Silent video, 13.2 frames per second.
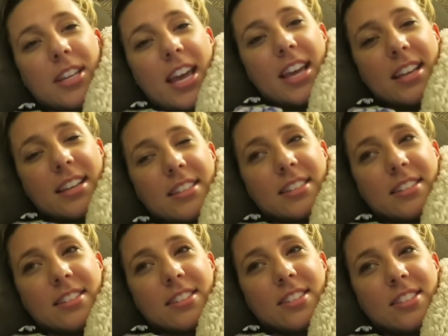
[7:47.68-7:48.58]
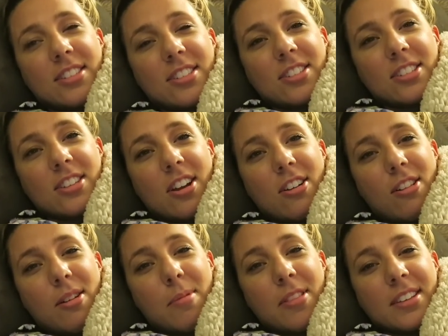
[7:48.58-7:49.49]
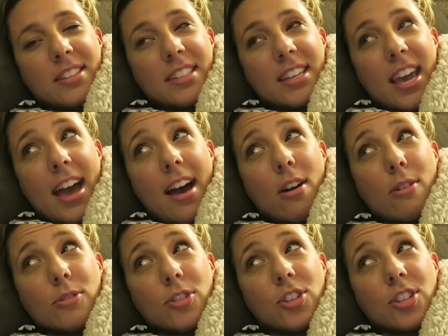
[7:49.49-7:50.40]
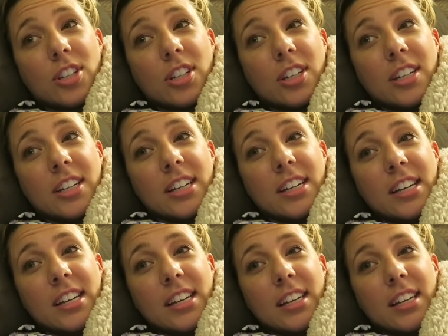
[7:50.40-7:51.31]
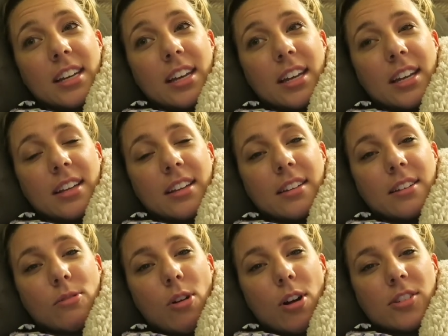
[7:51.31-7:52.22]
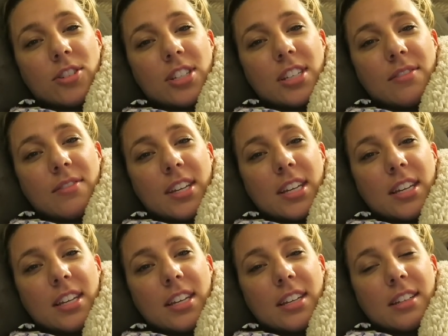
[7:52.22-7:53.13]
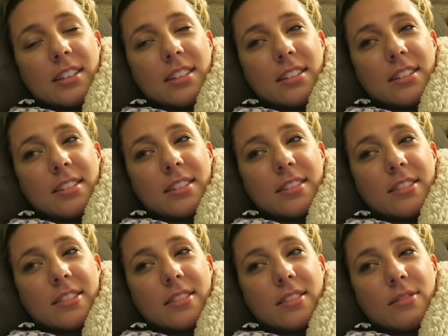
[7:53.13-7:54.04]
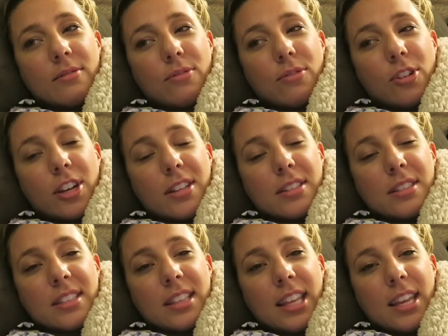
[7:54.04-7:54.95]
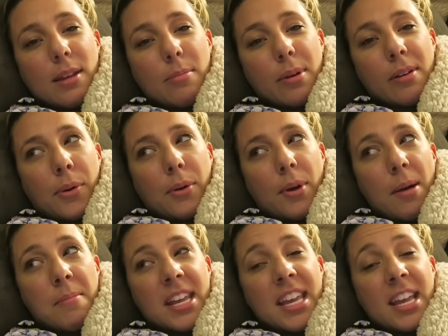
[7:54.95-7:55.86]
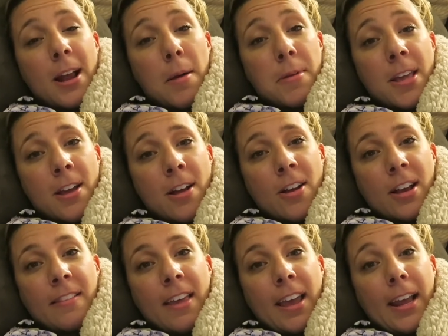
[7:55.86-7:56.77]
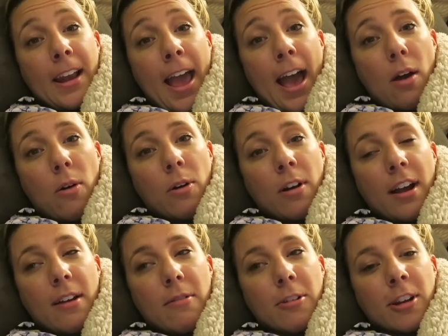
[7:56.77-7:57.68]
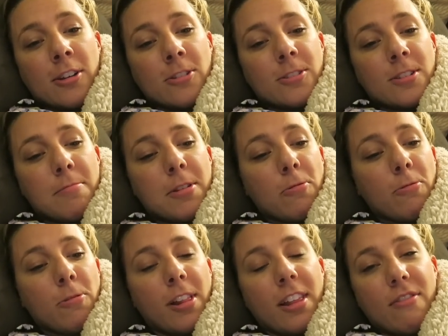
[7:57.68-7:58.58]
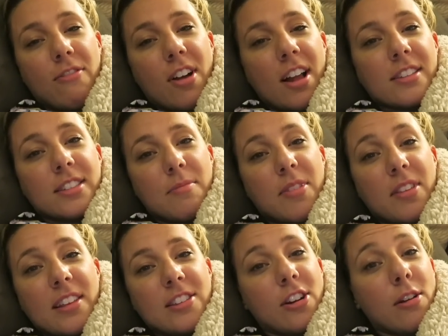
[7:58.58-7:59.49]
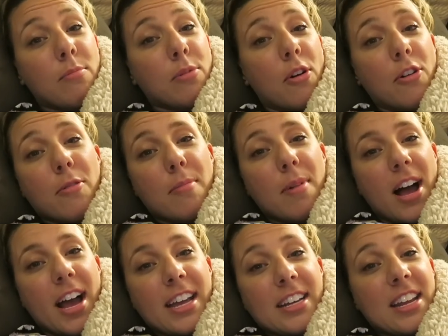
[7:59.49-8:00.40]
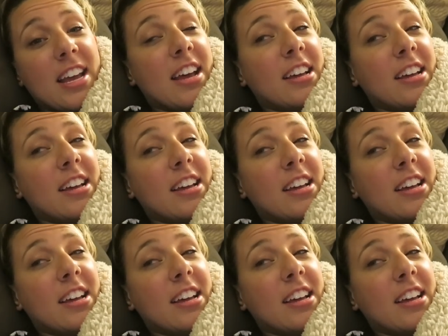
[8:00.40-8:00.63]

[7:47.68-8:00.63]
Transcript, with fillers: days and snuggle up on this couch and watch T V and freaking sleep. I'm gonna get up here in like an hour and we're gonna do something really fun, something that's gonna blow your mind.